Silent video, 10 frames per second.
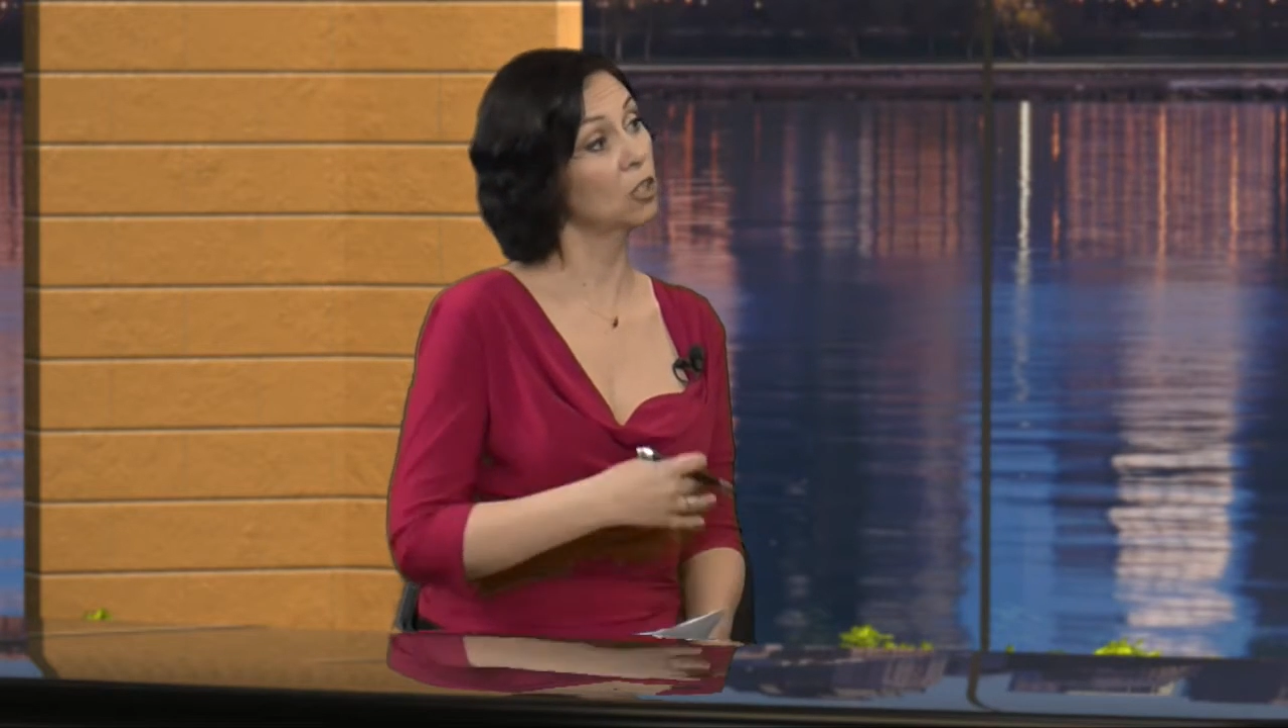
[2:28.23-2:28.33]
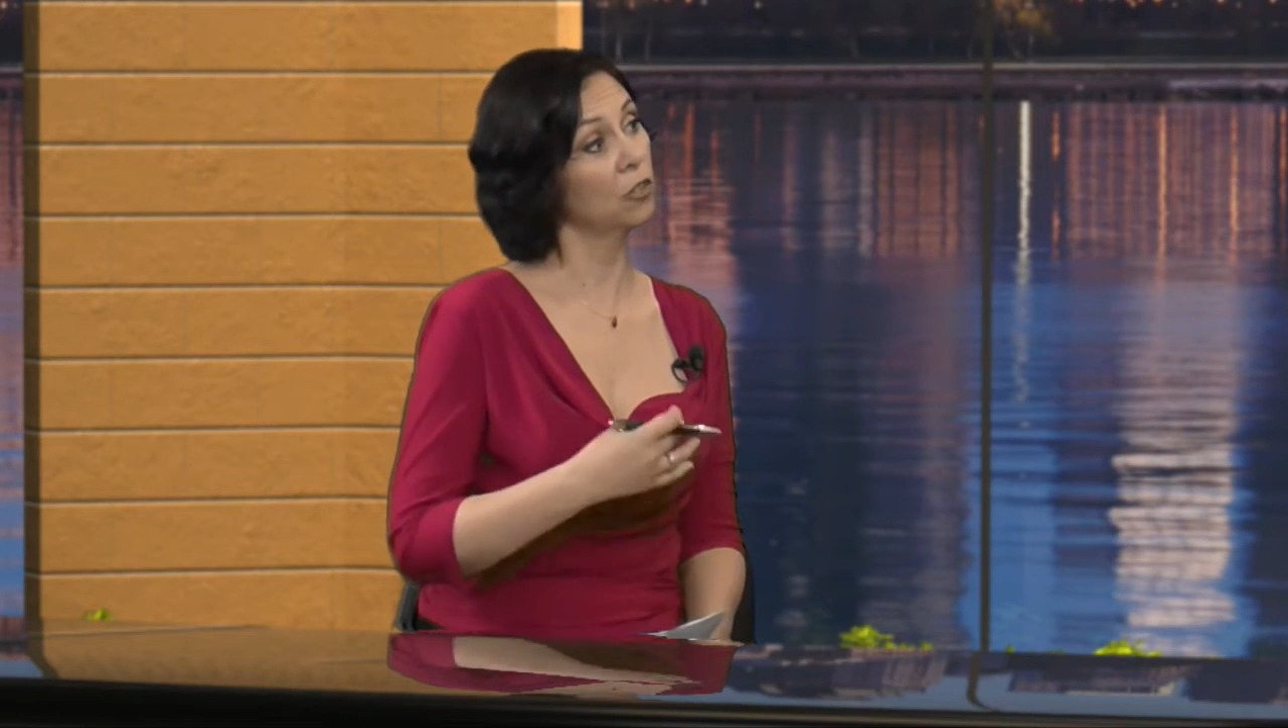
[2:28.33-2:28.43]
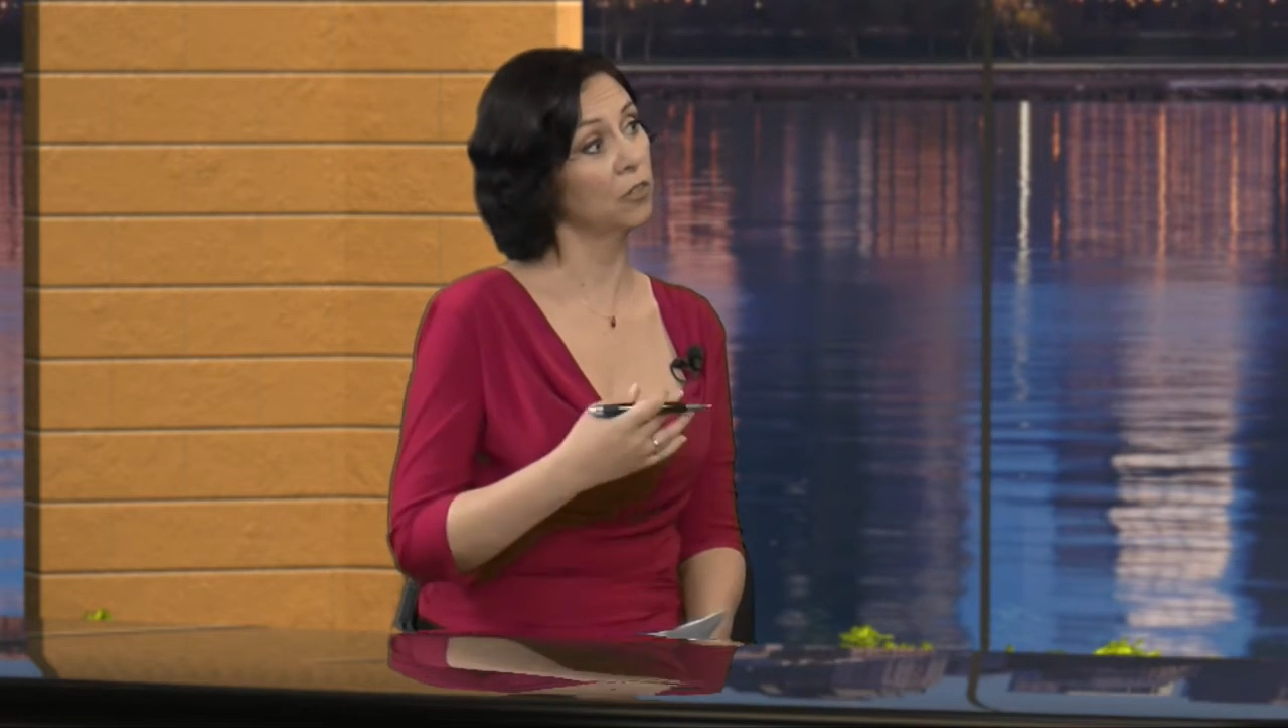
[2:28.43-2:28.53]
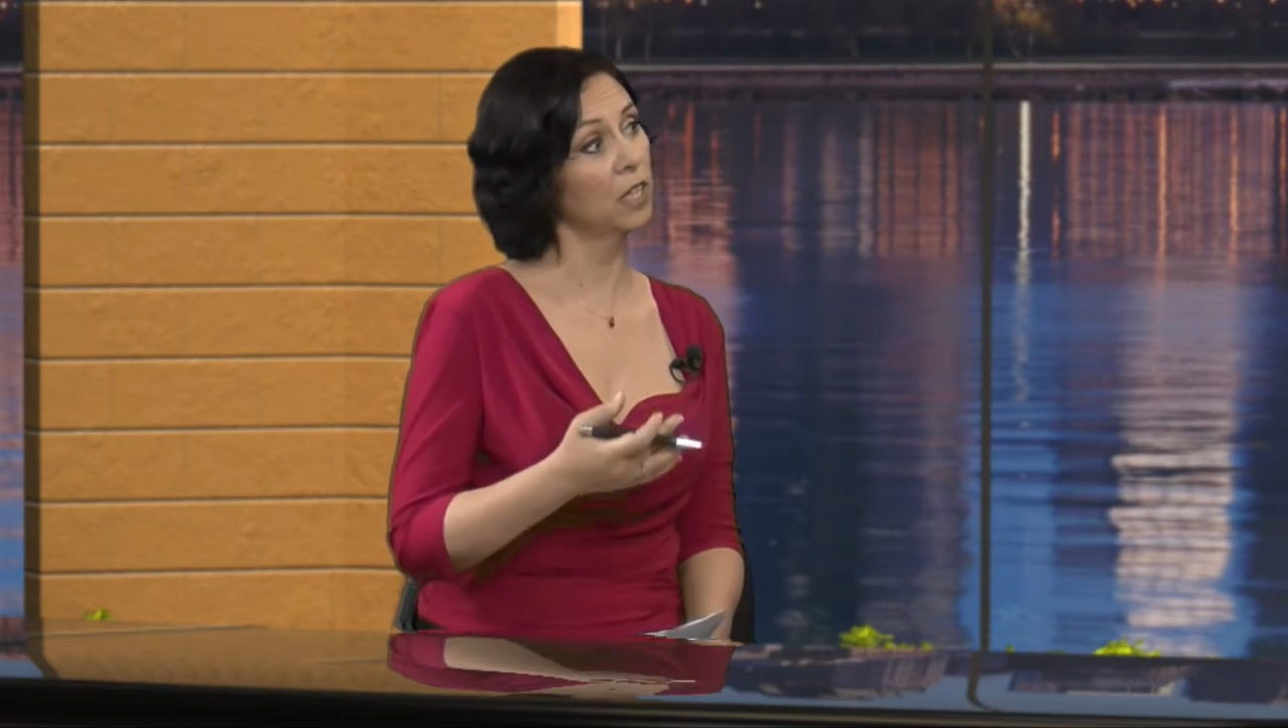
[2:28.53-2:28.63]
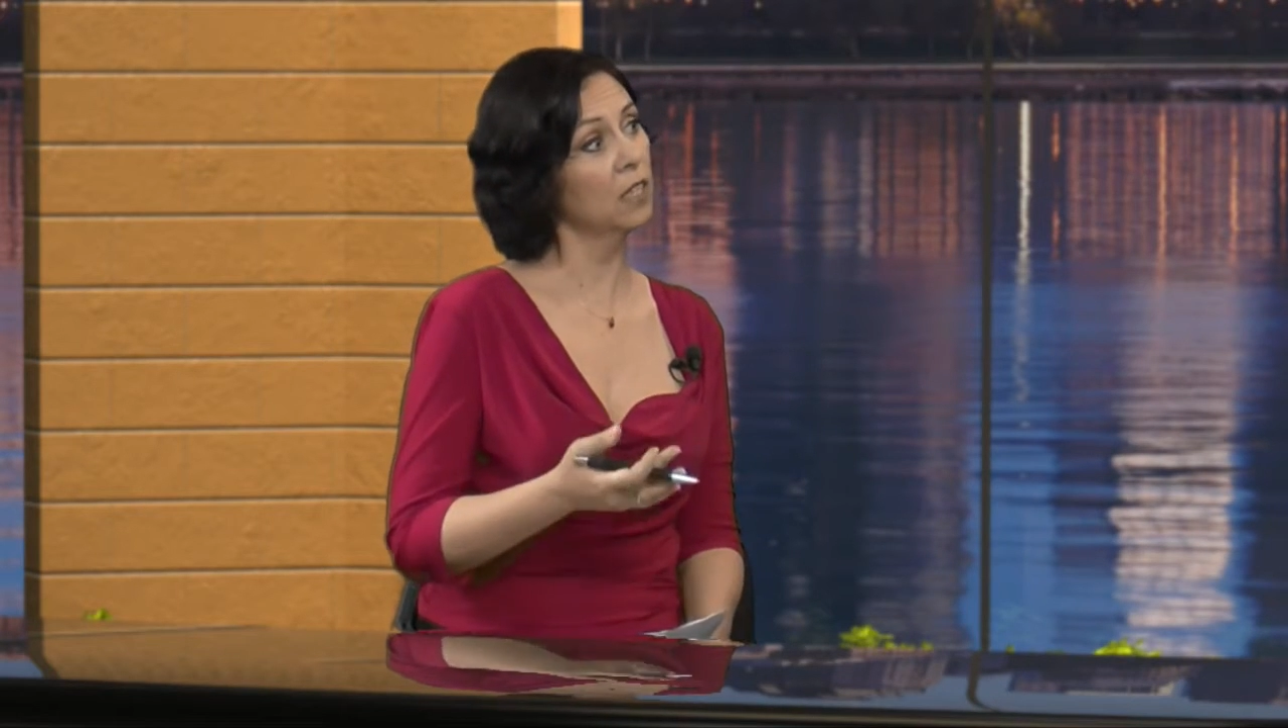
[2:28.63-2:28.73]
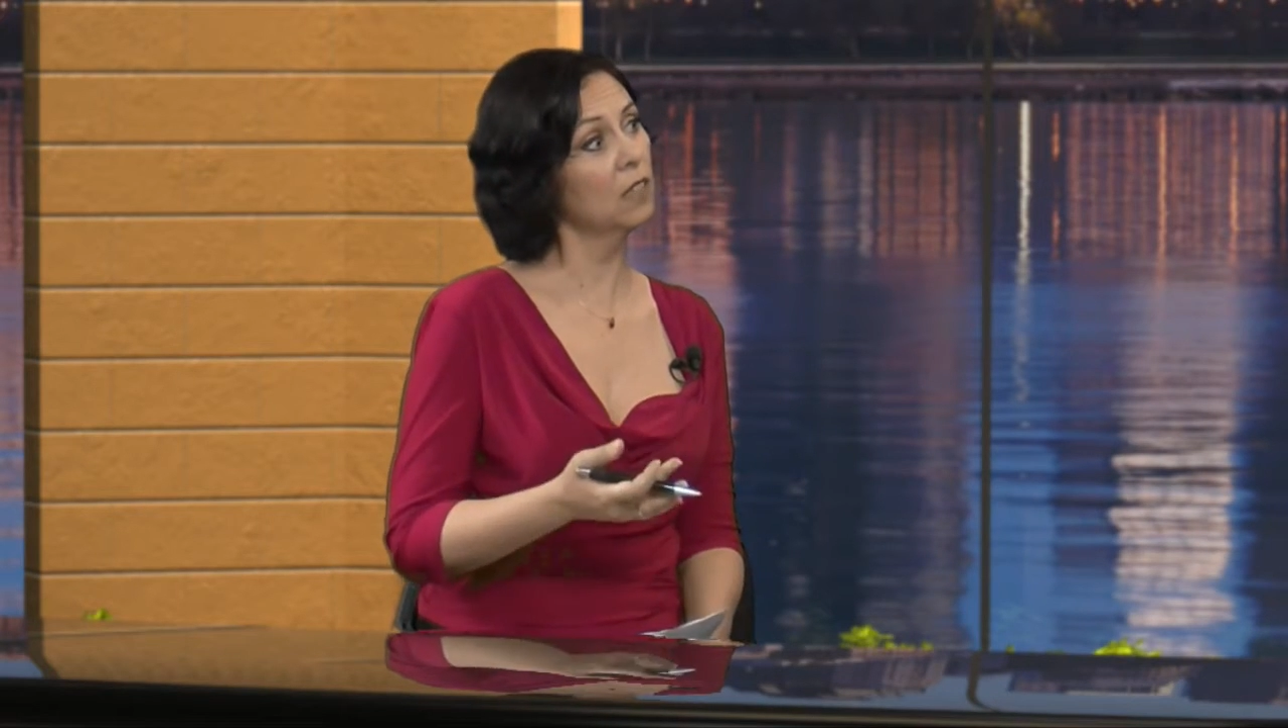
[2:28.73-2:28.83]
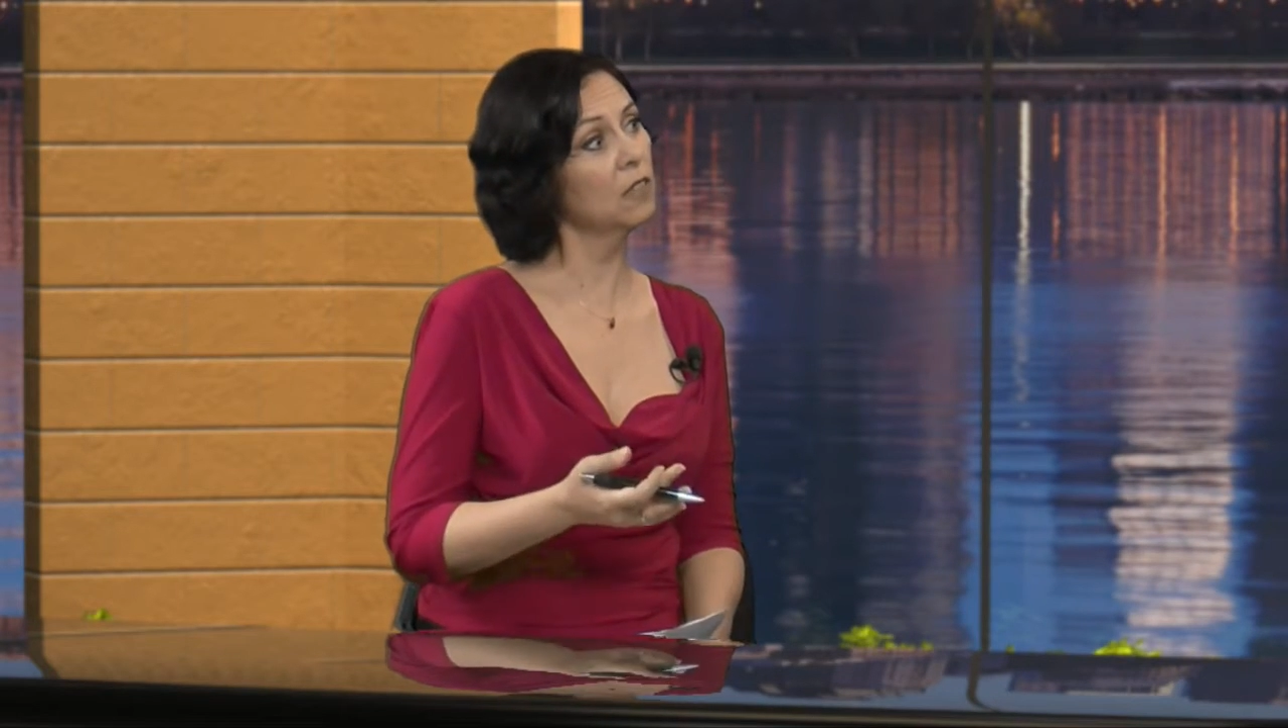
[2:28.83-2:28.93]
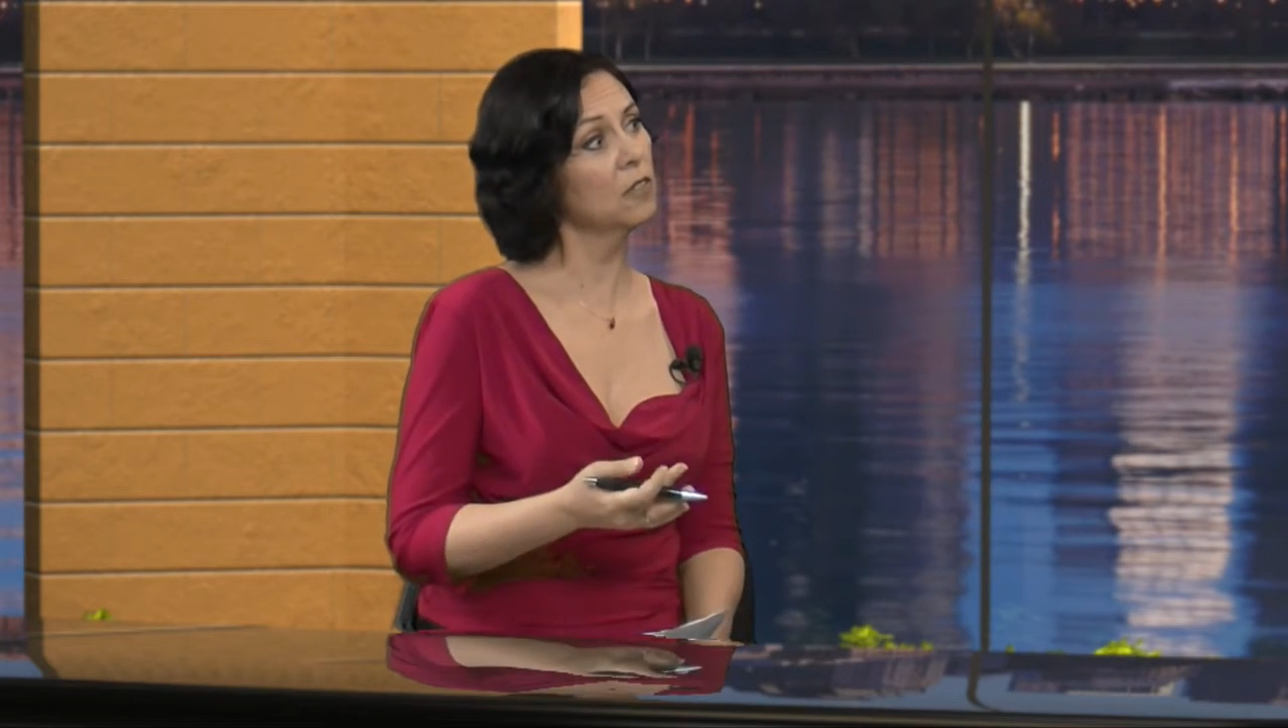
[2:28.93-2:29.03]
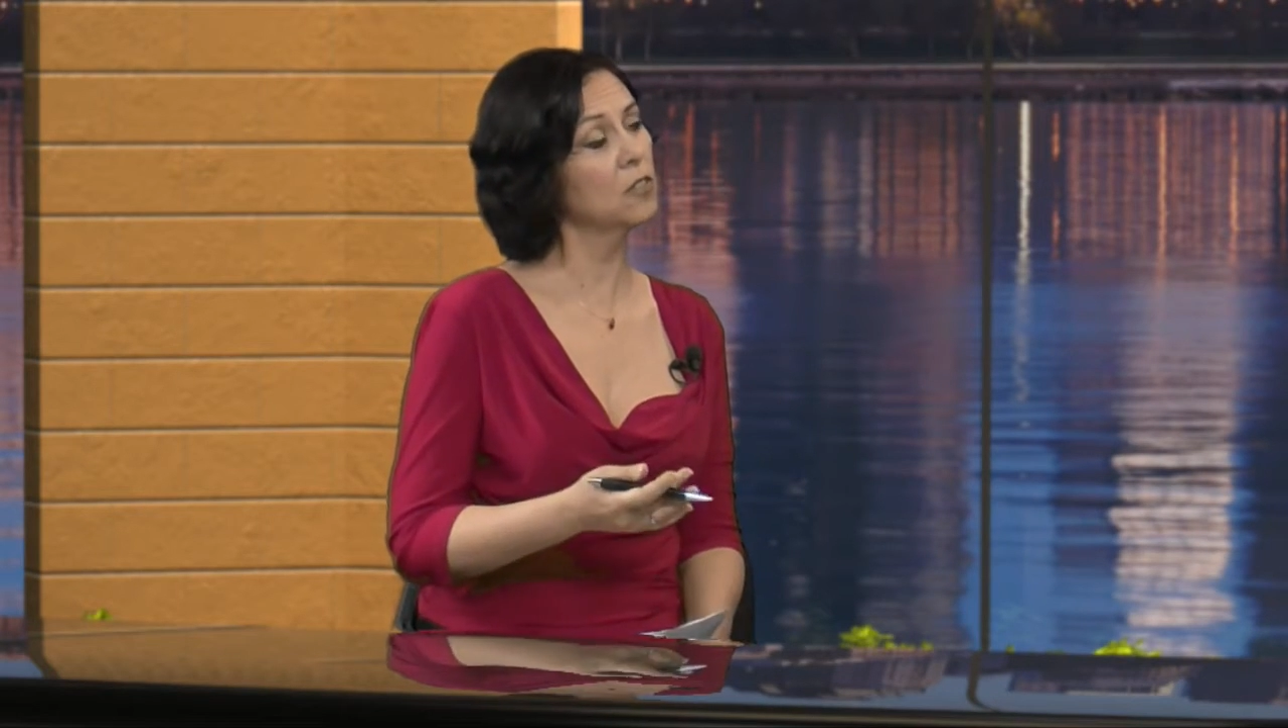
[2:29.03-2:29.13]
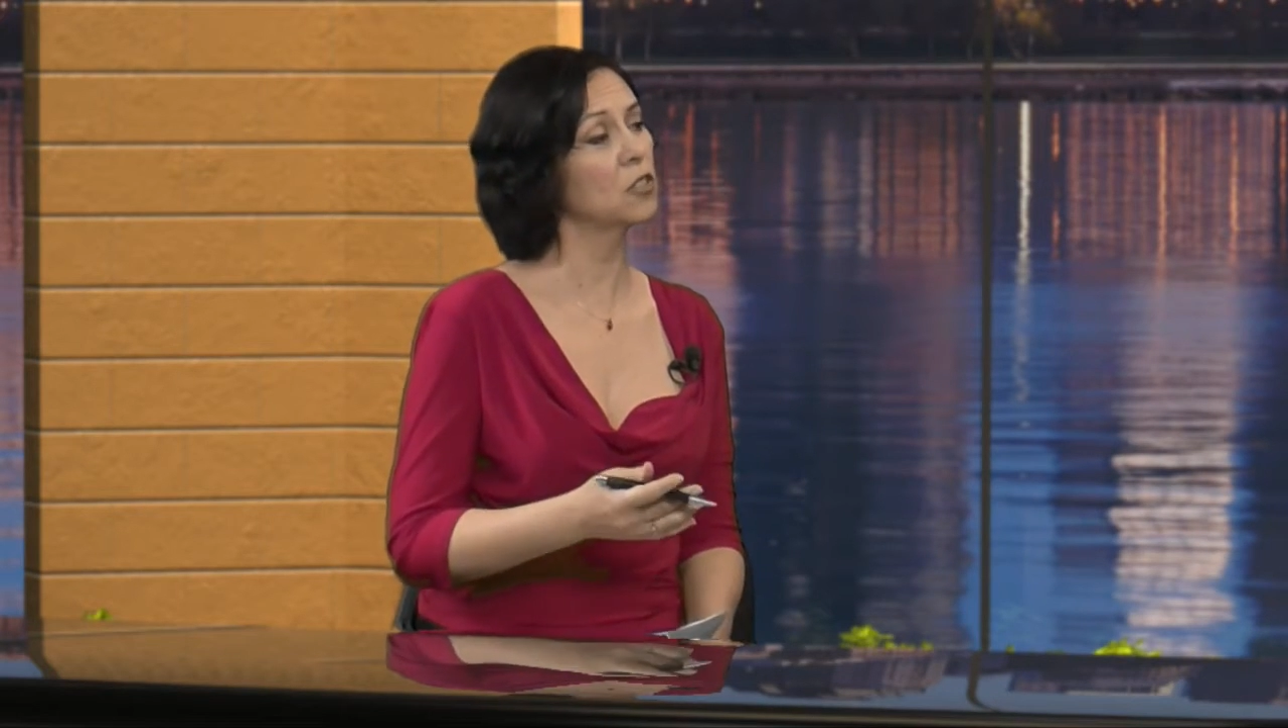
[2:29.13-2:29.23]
careers